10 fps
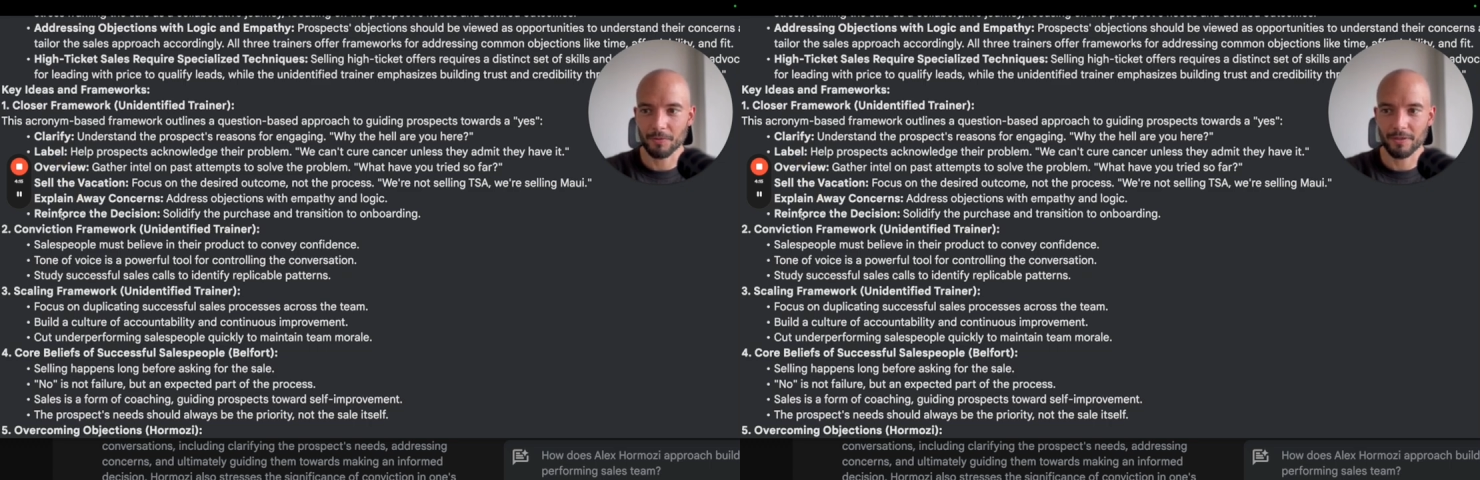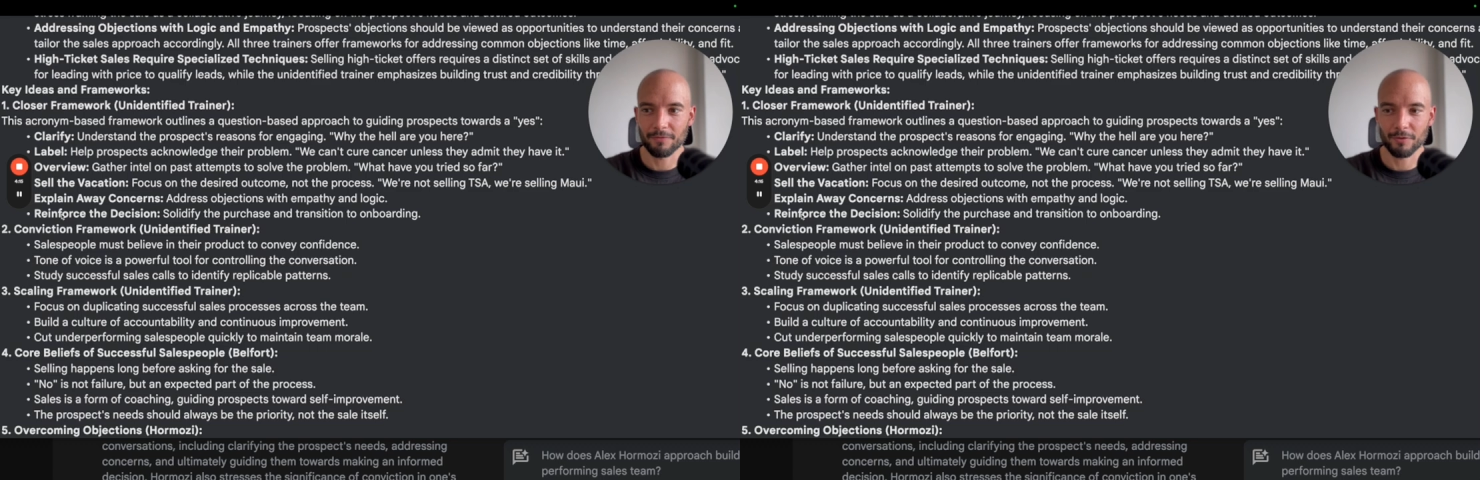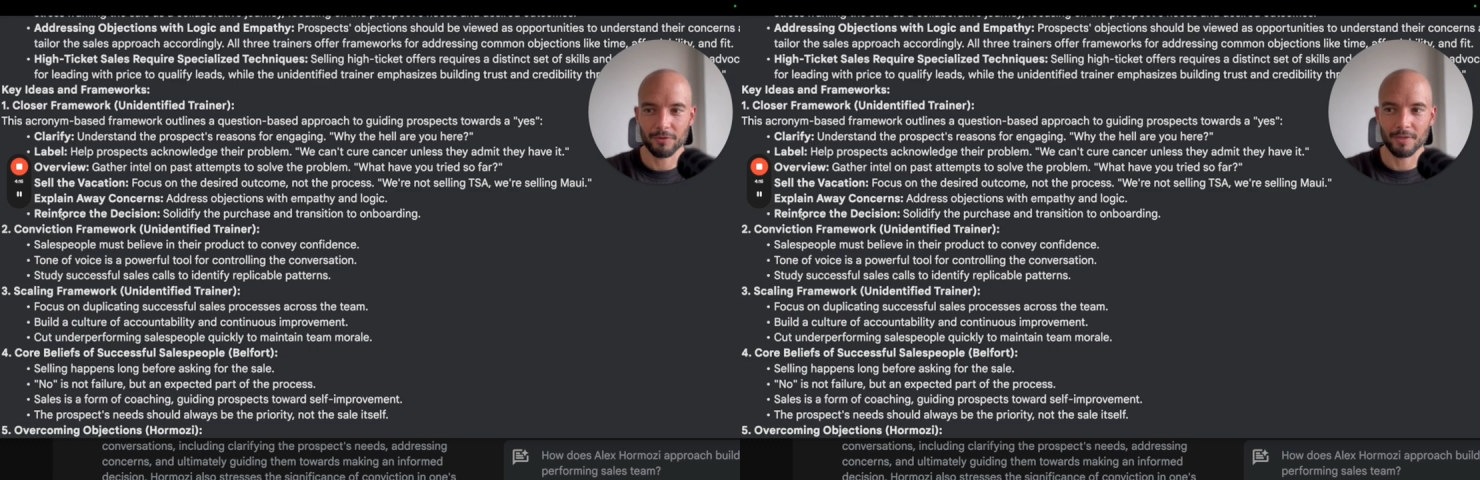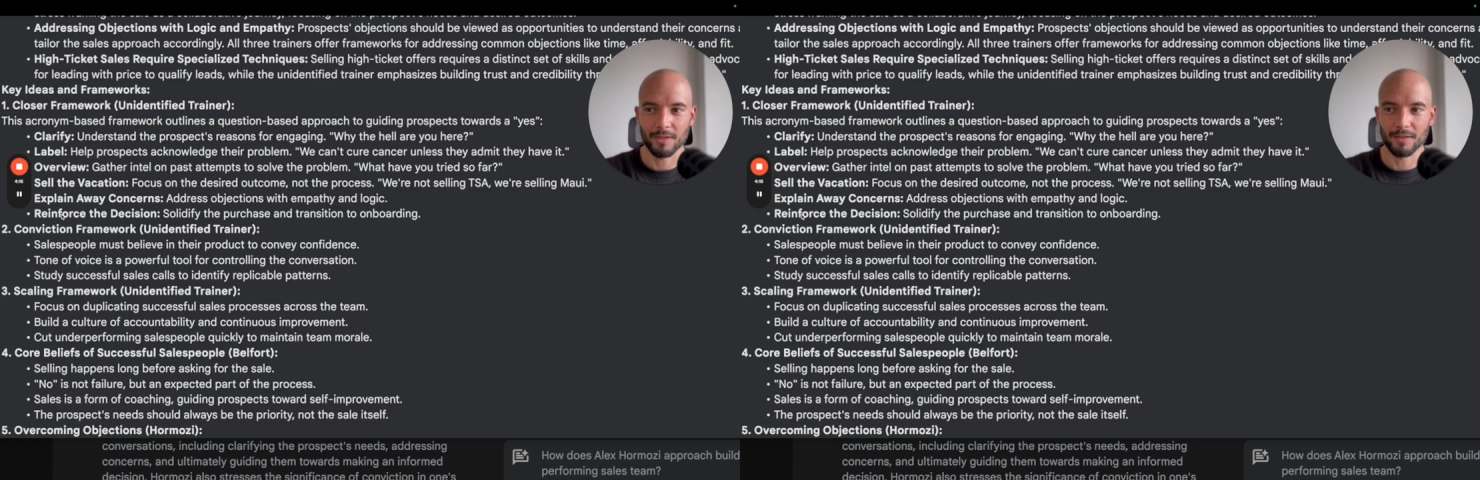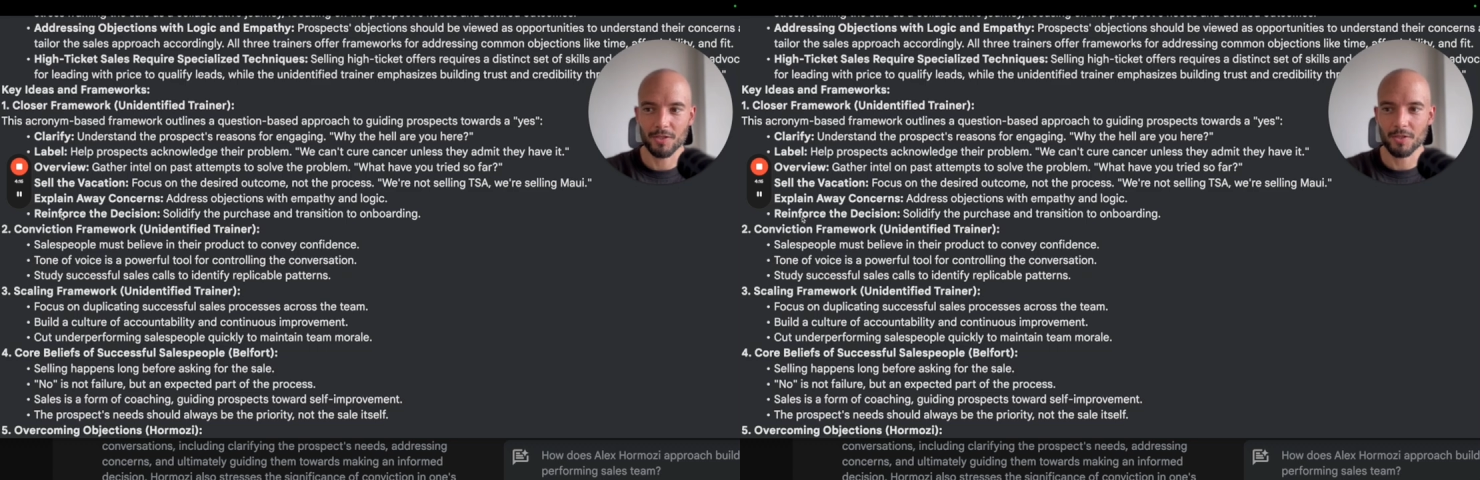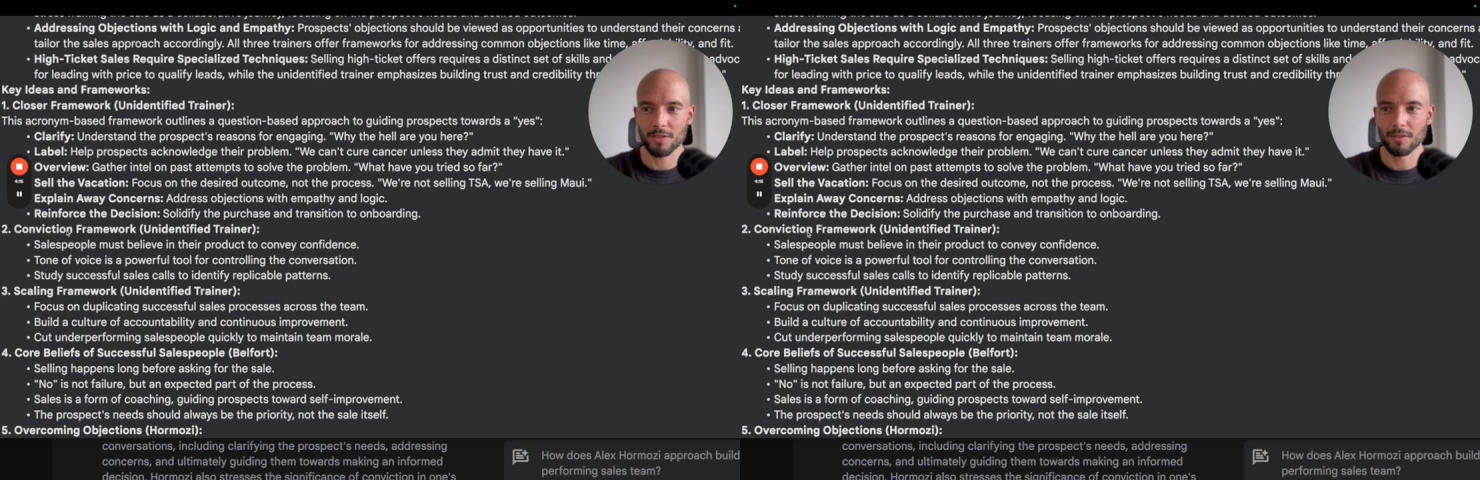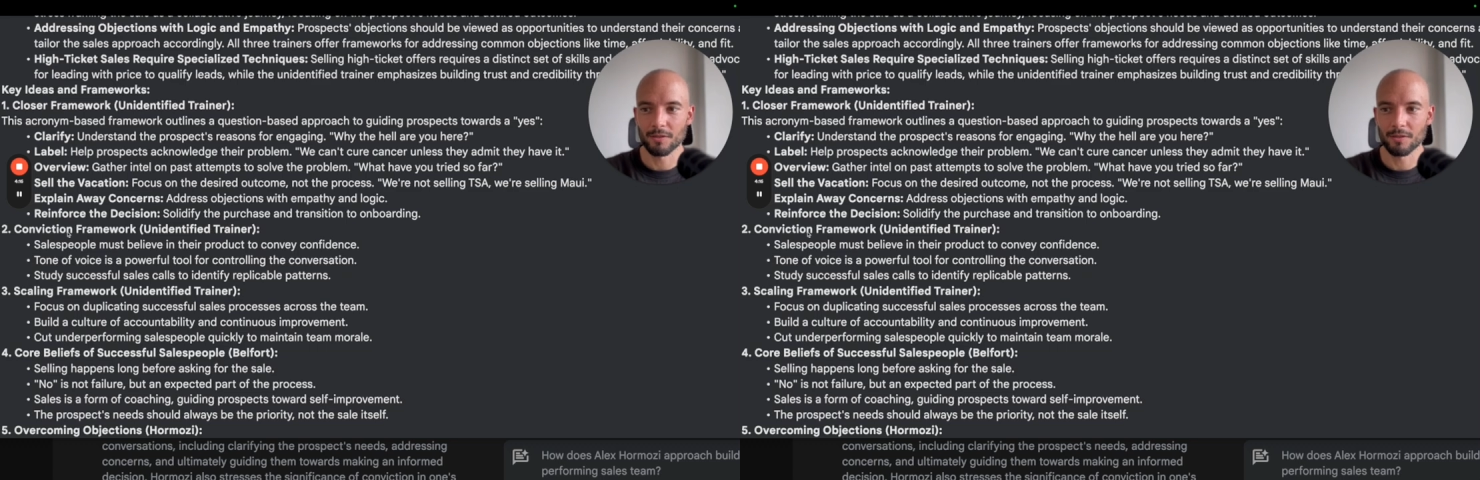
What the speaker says: reinforce the decision,